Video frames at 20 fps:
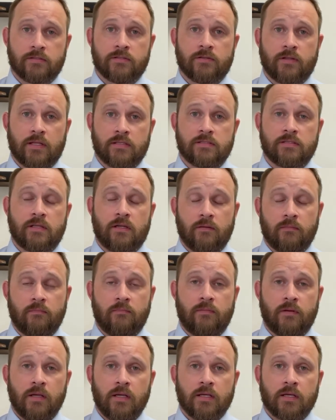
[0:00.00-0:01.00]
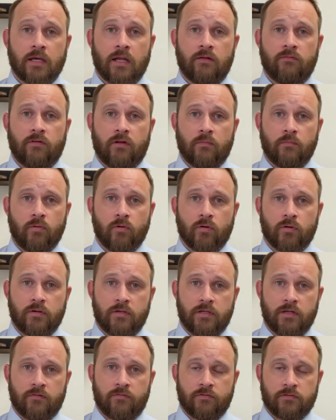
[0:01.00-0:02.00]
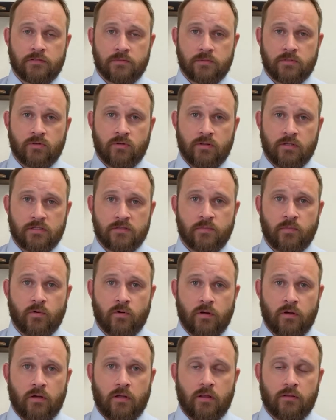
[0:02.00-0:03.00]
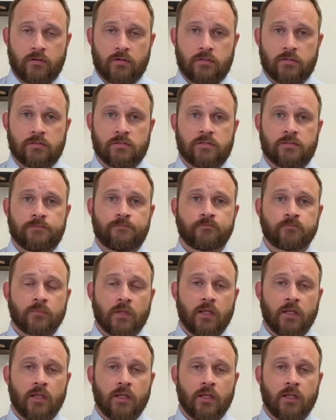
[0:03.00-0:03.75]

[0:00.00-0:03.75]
So that's an, kind of an important difference between this board and others.